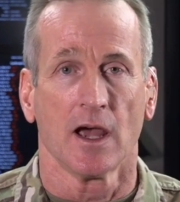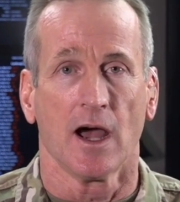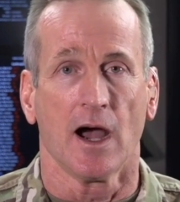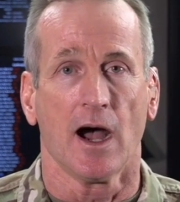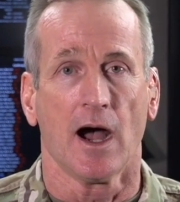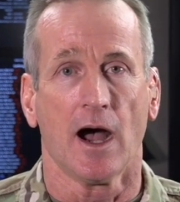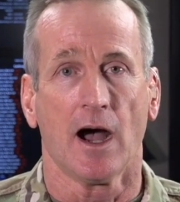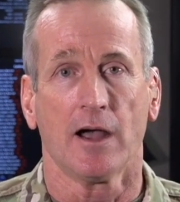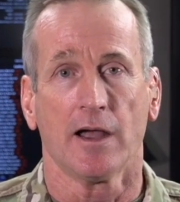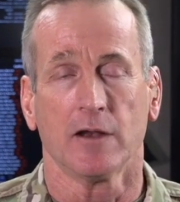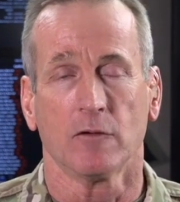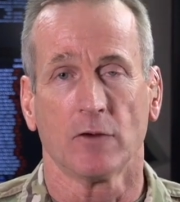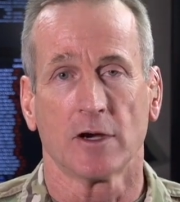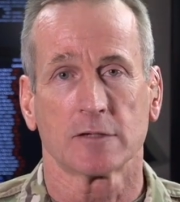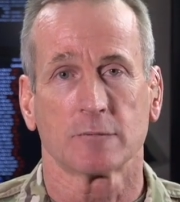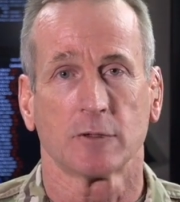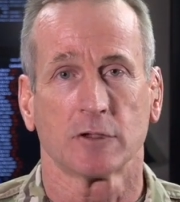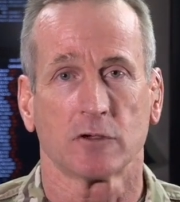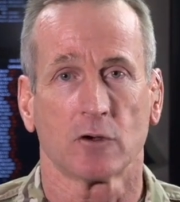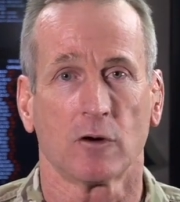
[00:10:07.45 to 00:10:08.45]
uh, and
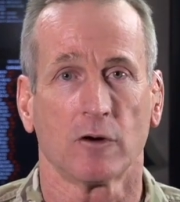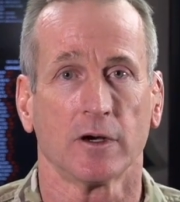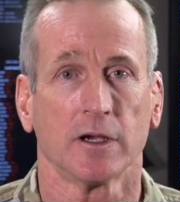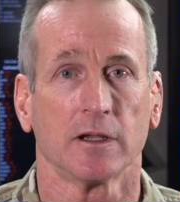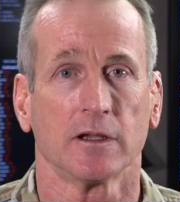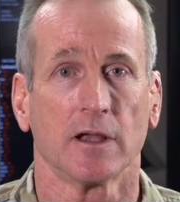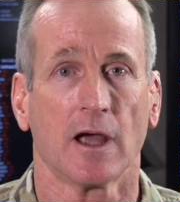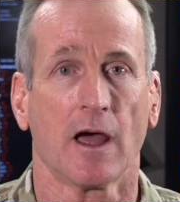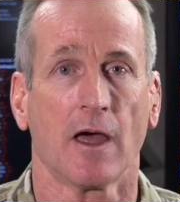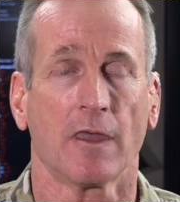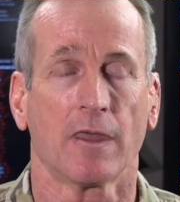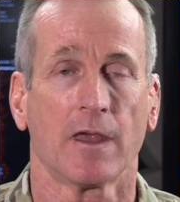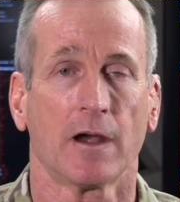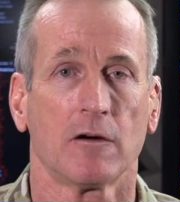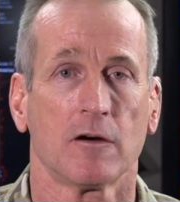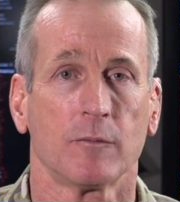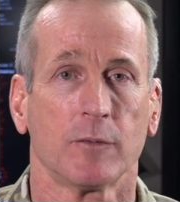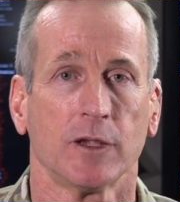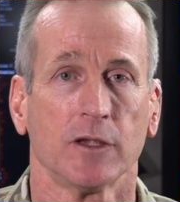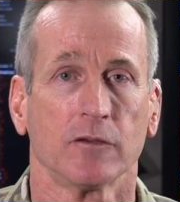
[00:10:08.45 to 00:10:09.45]
respiratory uh,
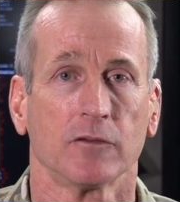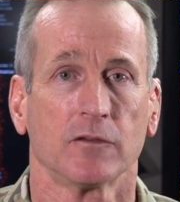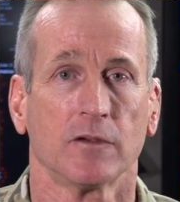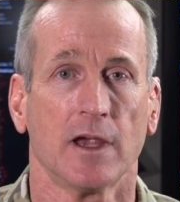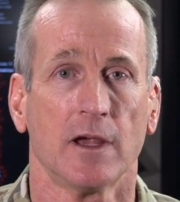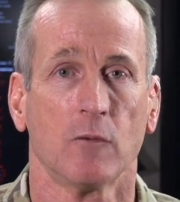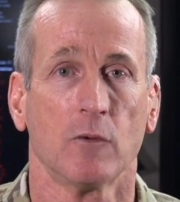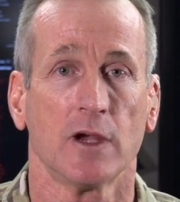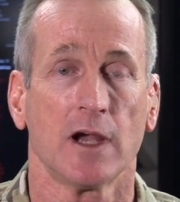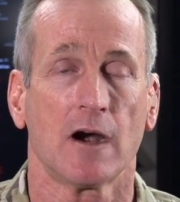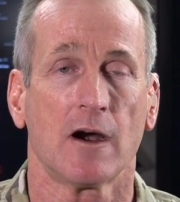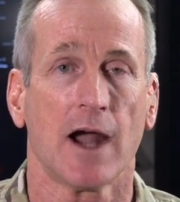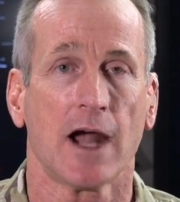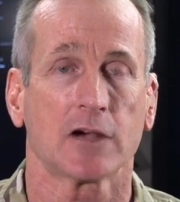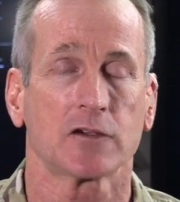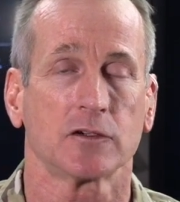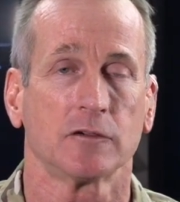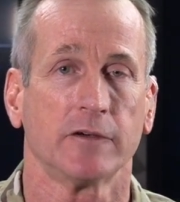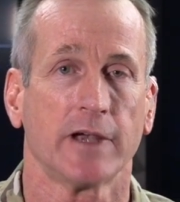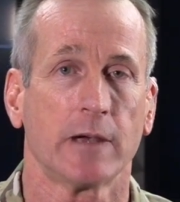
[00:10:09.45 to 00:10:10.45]
therapists, and we are
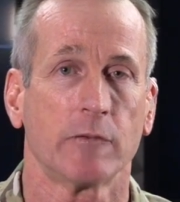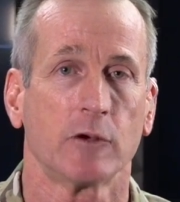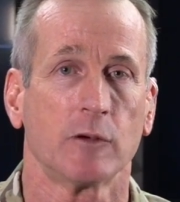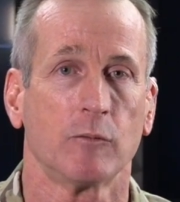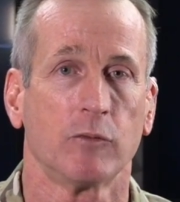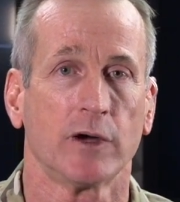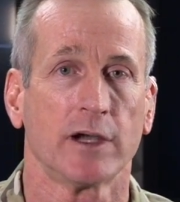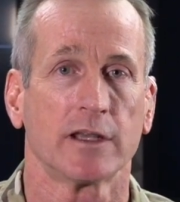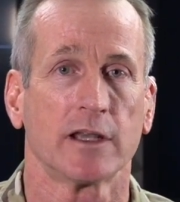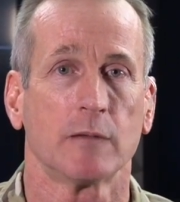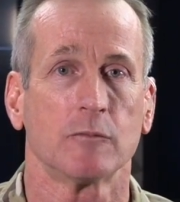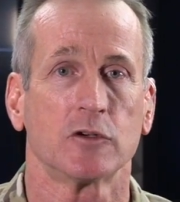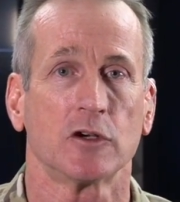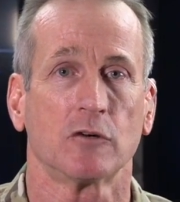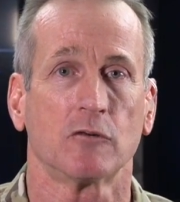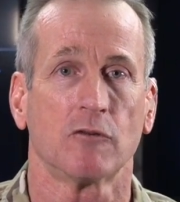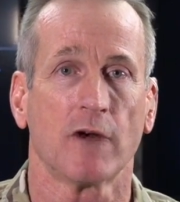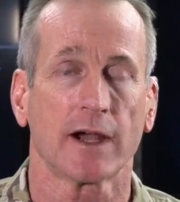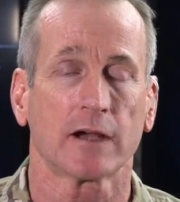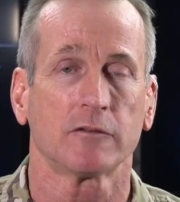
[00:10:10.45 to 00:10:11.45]
actually able to bring them
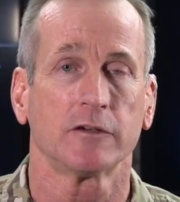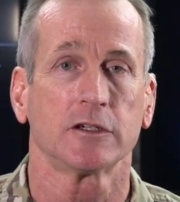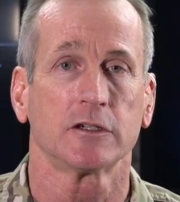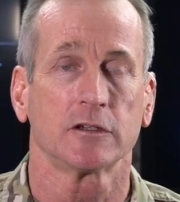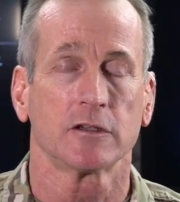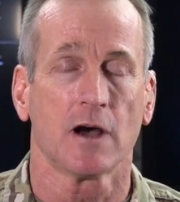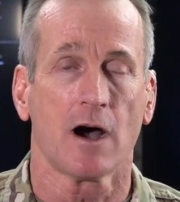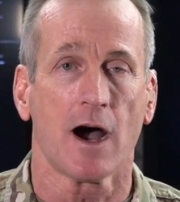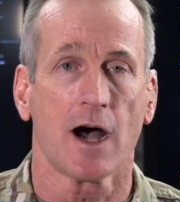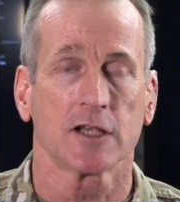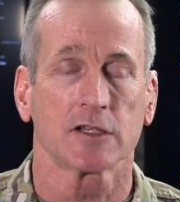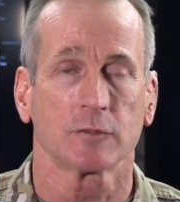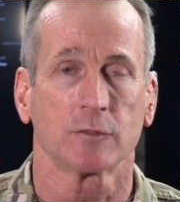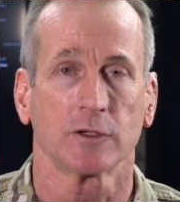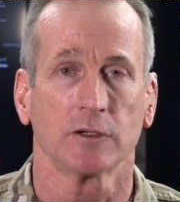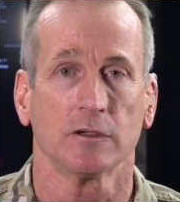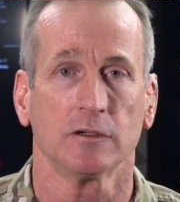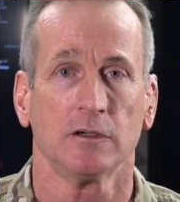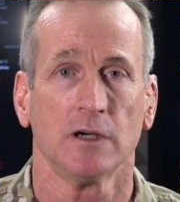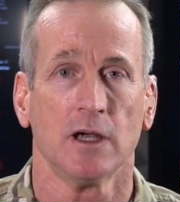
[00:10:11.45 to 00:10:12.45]
directly to the
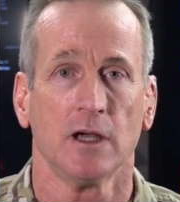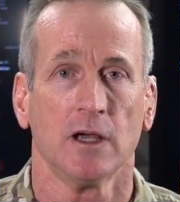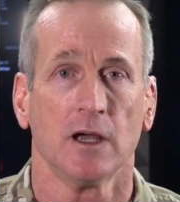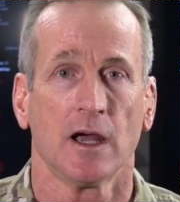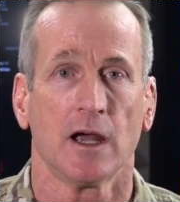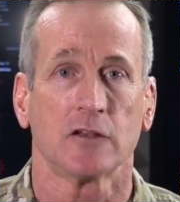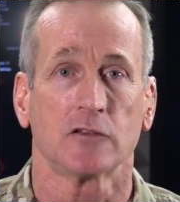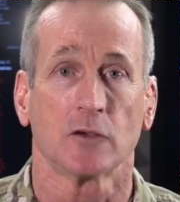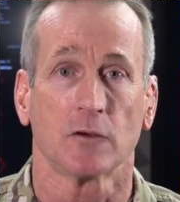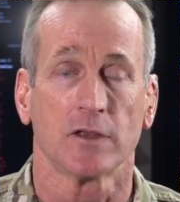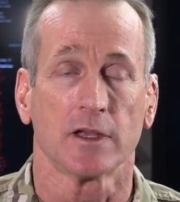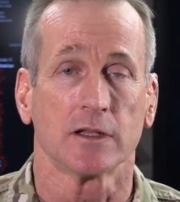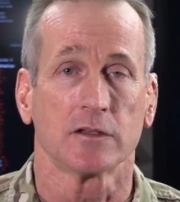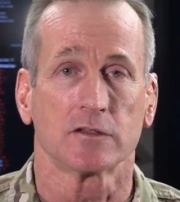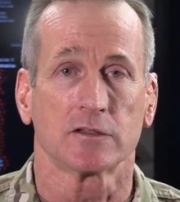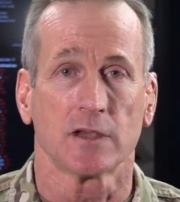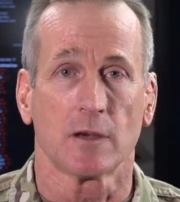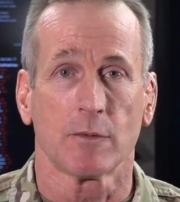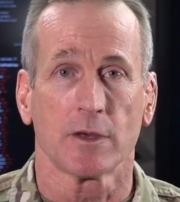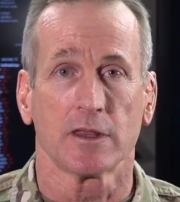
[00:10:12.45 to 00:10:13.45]
hospital so that
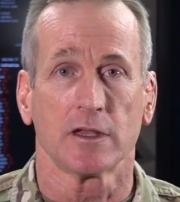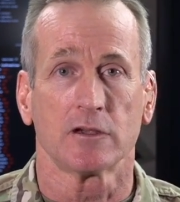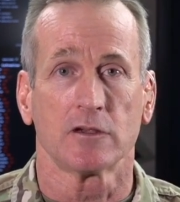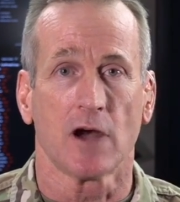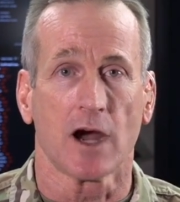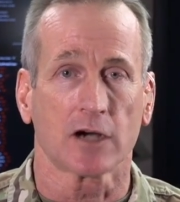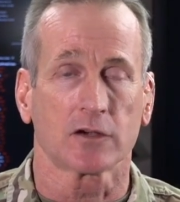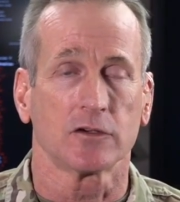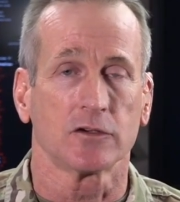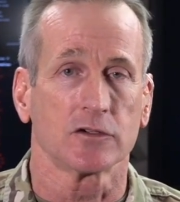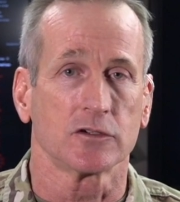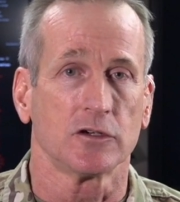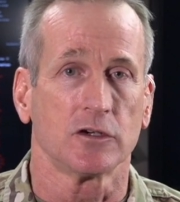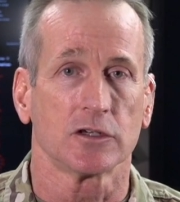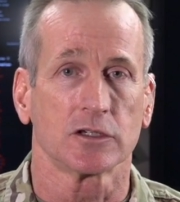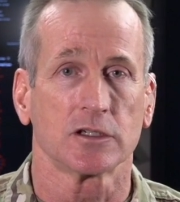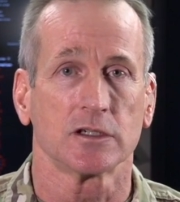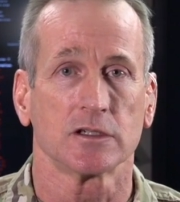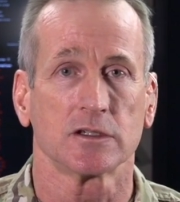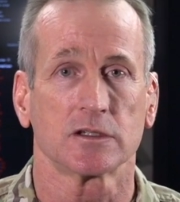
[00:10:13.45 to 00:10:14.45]
some of the doctors,
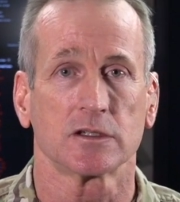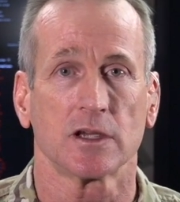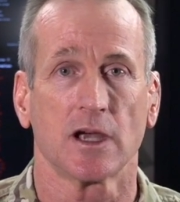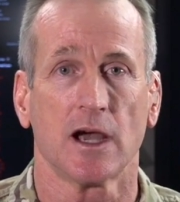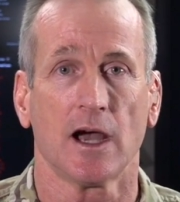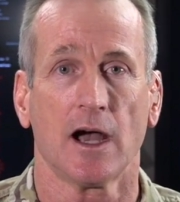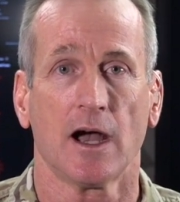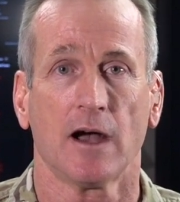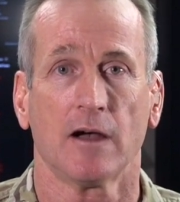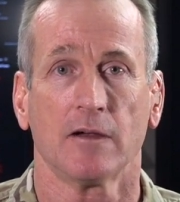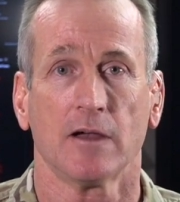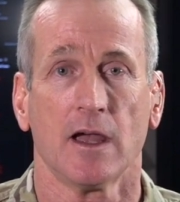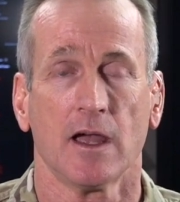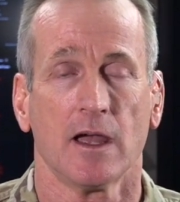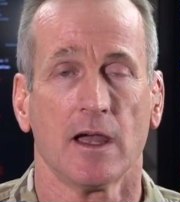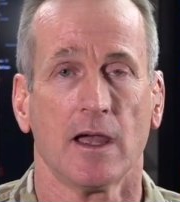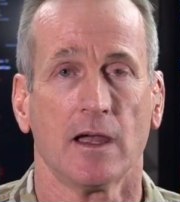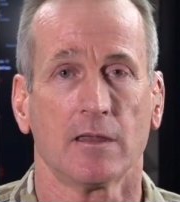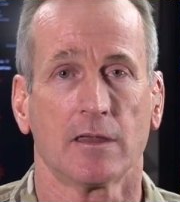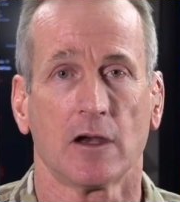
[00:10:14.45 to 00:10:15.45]
nurses, uh,
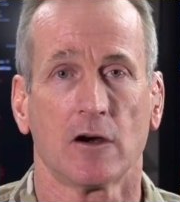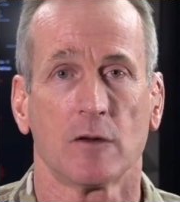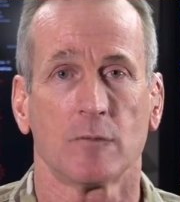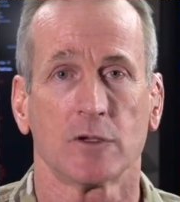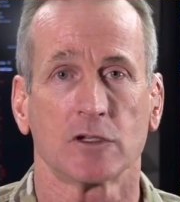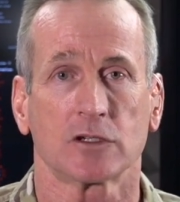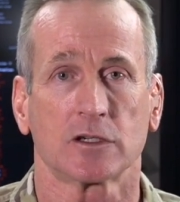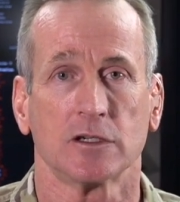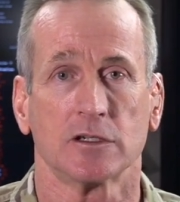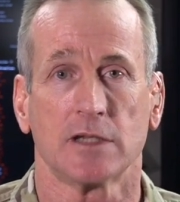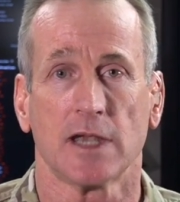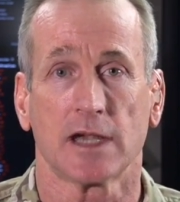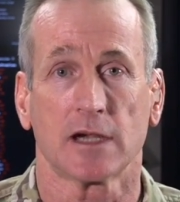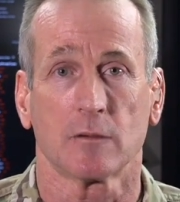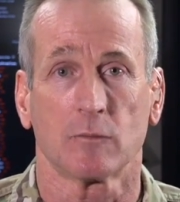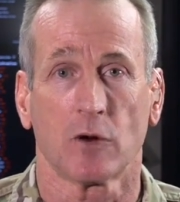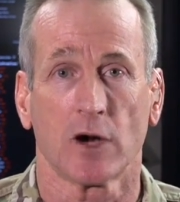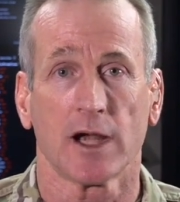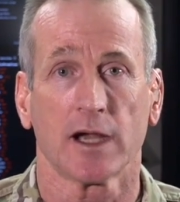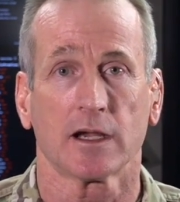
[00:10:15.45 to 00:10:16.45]
and therapists could take
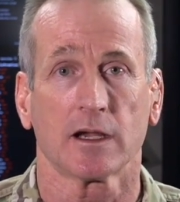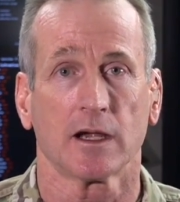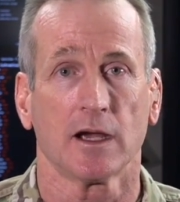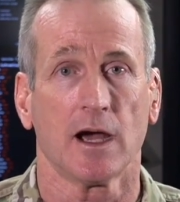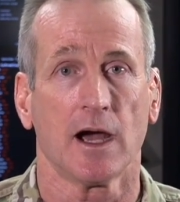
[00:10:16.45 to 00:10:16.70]
a break.